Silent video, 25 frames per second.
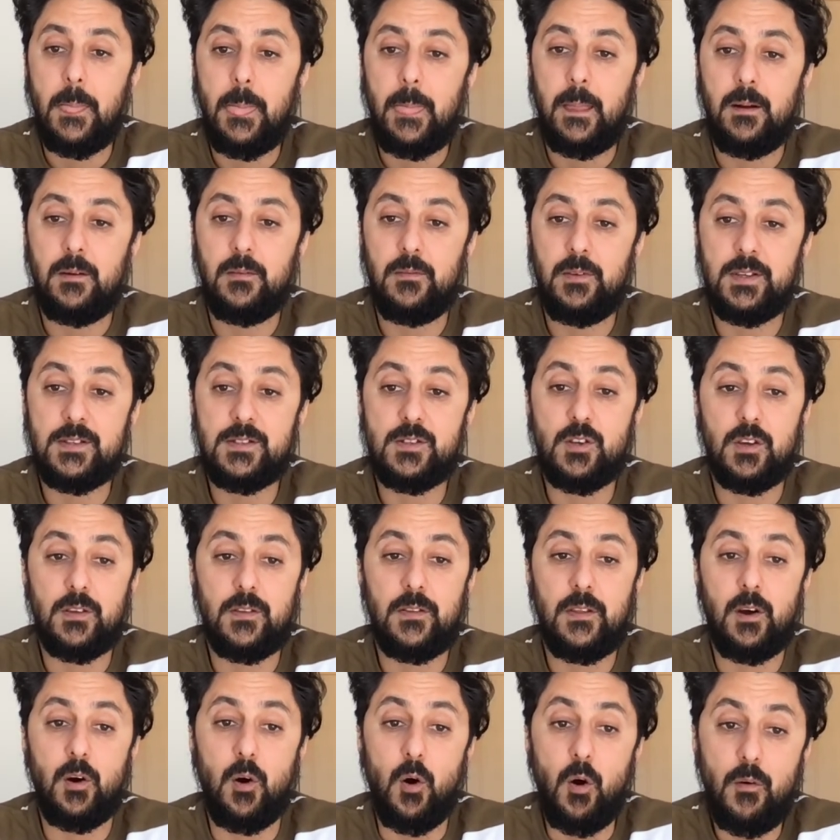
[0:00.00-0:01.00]
with
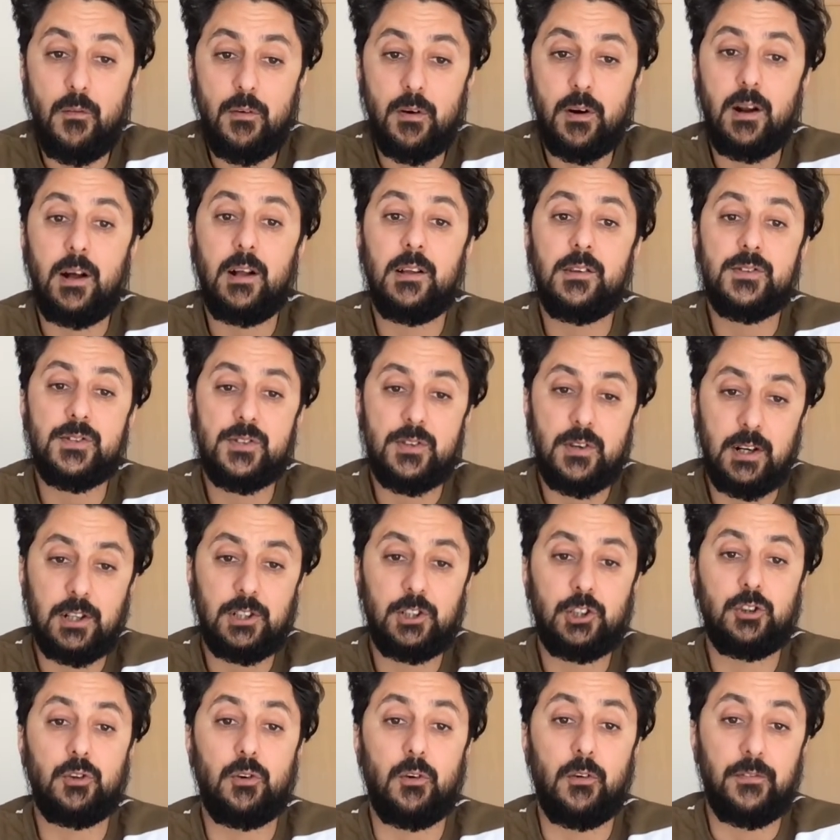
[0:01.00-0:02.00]
the overall
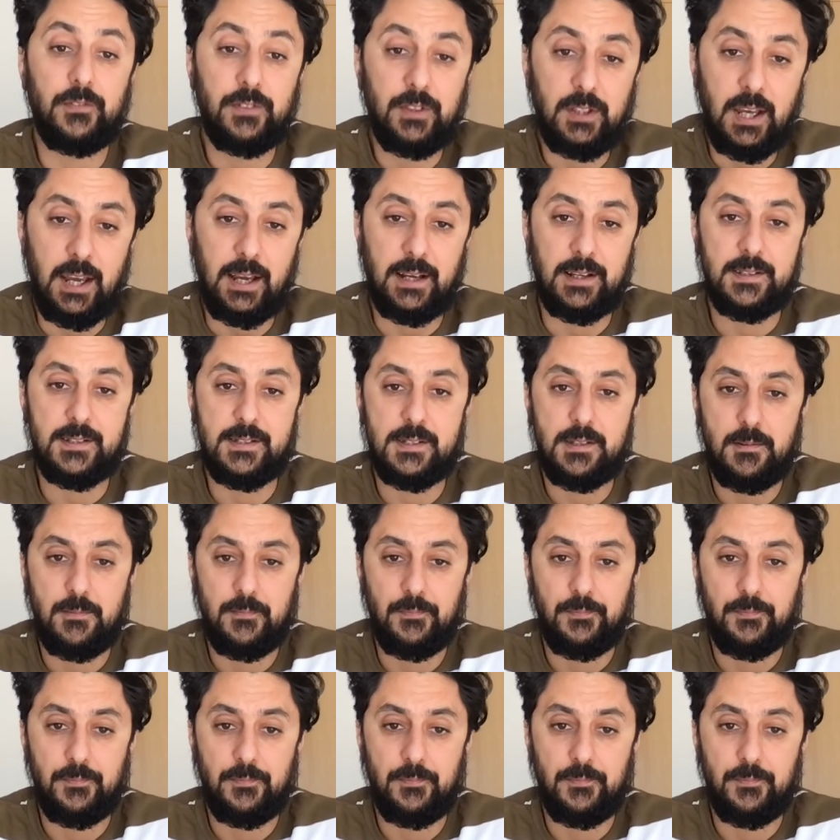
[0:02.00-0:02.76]
structure of text.